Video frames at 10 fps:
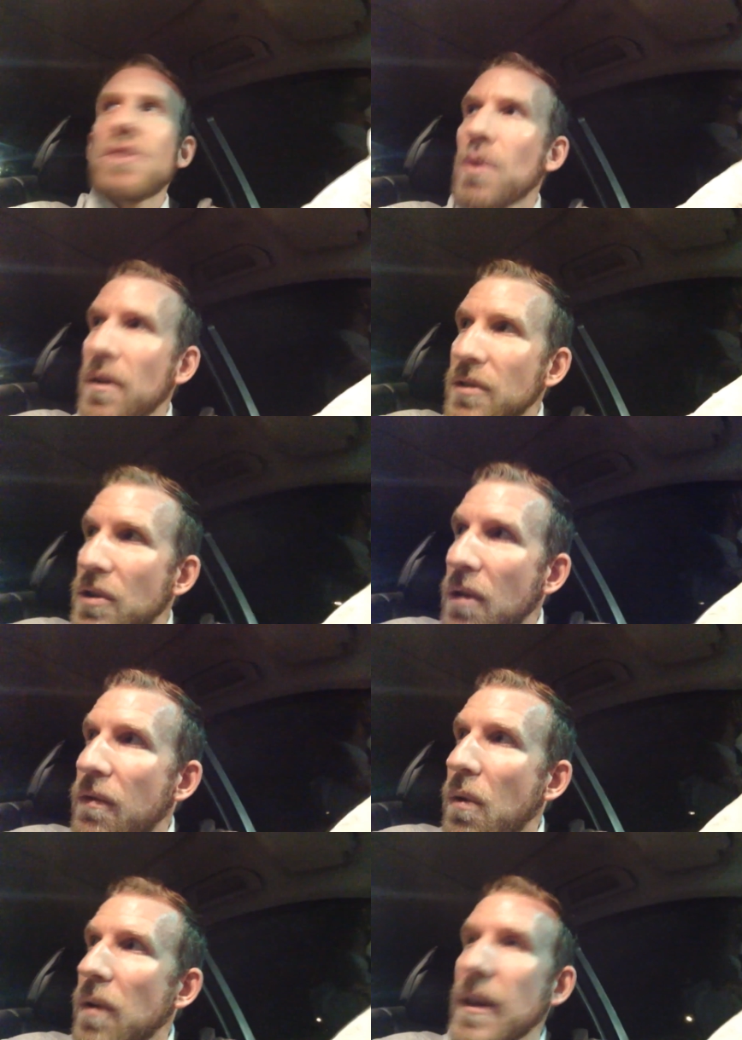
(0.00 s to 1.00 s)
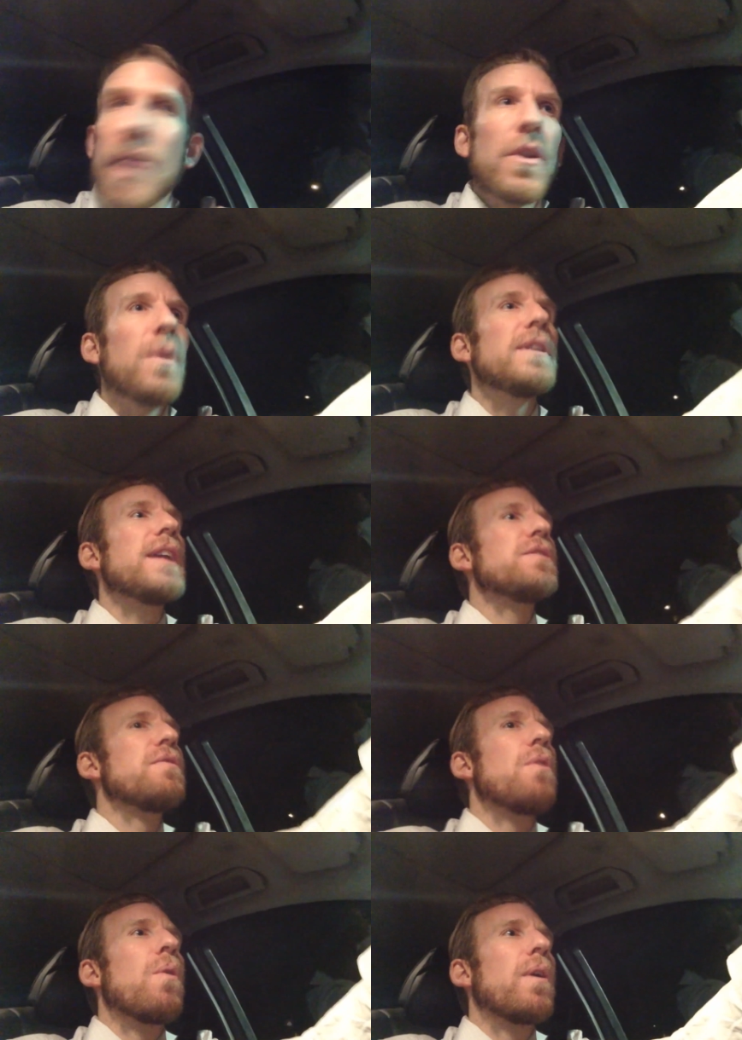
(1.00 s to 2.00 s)
so on and so forth. I don't know what that's
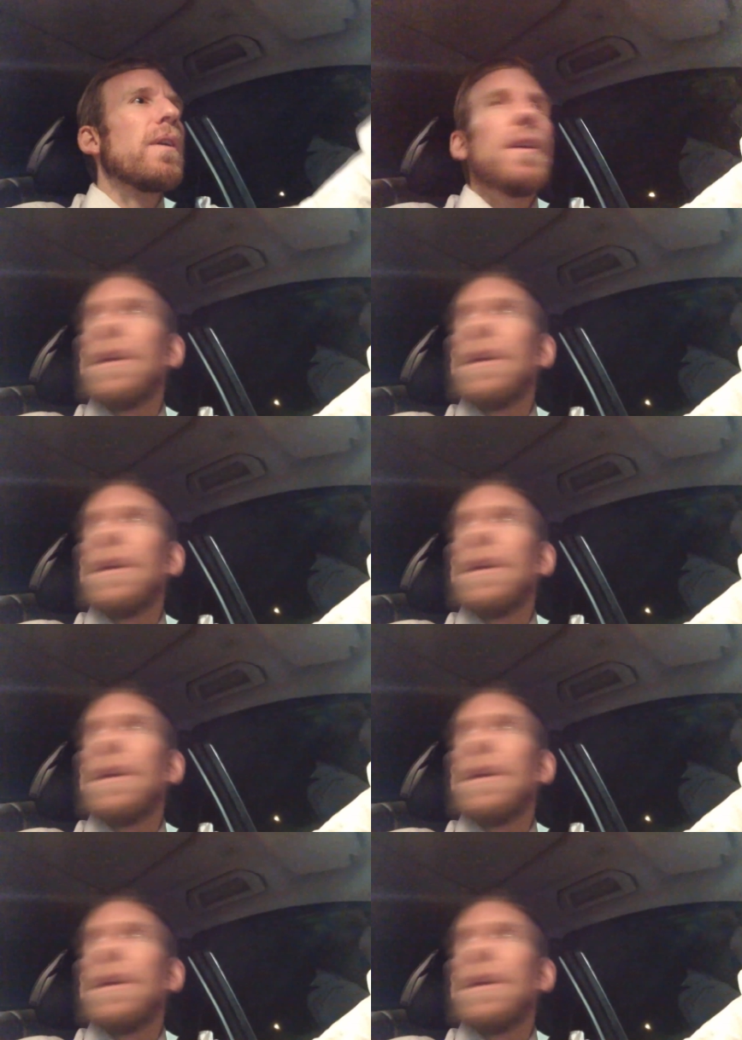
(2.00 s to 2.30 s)
for,